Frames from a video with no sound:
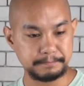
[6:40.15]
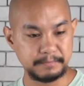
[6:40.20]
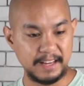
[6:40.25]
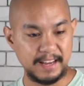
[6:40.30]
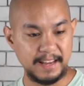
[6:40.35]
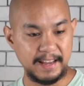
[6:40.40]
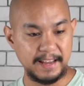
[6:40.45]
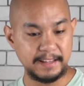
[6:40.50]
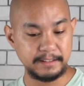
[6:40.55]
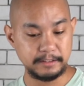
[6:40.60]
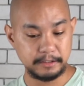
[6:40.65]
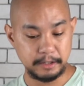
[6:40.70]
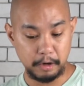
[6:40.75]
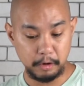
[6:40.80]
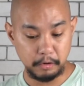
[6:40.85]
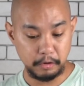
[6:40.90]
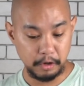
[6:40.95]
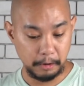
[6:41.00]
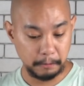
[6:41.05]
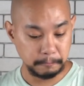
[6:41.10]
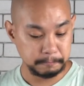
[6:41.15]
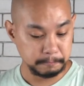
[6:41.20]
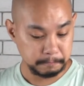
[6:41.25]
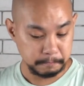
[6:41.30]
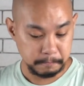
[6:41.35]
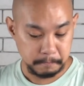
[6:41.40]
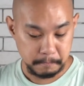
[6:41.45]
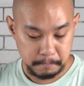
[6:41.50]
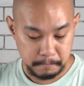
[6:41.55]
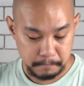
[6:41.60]
And cocoa.
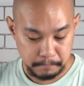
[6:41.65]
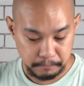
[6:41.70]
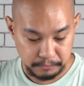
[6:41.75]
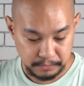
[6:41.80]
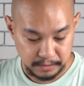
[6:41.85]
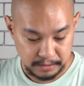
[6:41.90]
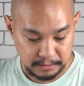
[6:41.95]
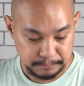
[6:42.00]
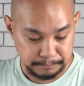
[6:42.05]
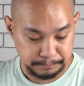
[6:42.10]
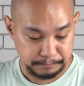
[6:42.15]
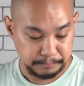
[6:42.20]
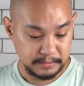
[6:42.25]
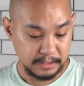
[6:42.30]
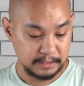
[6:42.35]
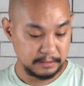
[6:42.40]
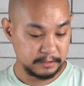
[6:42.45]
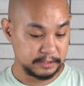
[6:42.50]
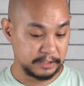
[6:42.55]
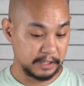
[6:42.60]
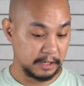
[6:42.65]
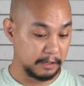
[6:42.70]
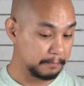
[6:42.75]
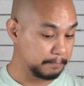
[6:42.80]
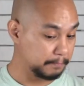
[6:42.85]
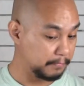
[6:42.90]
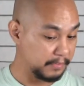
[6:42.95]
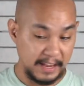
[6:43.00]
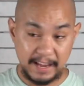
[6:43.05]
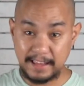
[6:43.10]

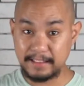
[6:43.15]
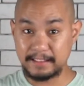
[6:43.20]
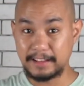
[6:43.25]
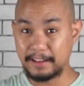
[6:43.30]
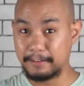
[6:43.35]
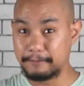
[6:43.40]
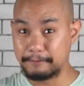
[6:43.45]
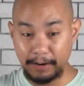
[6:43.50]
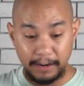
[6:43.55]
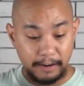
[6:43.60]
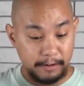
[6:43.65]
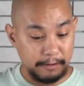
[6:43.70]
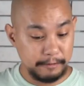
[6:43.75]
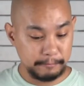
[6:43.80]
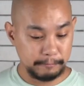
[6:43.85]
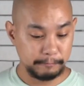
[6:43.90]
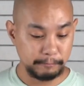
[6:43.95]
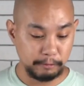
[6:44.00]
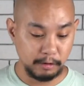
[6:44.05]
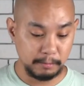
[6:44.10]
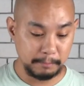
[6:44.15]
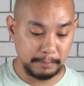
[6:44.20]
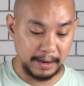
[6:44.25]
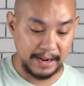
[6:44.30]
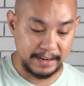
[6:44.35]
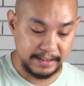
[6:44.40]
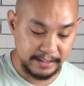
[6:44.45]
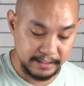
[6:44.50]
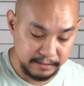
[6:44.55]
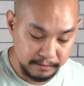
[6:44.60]
So yeah, very
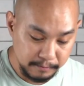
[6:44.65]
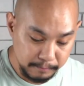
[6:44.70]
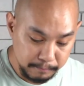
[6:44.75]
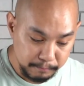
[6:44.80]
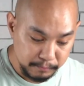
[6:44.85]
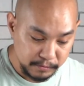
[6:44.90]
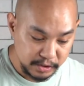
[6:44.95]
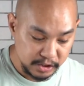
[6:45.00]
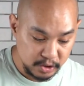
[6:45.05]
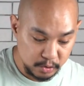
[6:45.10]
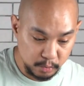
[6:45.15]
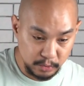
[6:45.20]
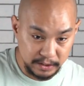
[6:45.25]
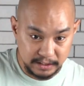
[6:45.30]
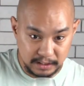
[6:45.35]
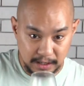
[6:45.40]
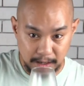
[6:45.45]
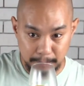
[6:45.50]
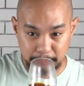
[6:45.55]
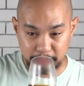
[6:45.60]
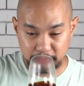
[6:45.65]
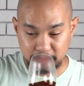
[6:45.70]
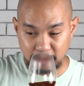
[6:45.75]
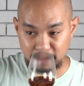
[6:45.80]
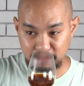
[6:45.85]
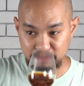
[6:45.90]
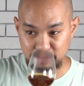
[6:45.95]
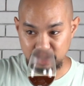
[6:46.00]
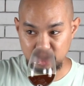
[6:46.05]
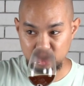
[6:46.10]
full-bodied, sweet cup of
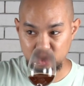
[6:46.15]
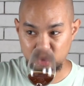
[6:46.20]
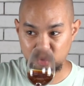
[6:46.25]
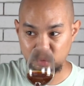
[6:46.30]
coffee.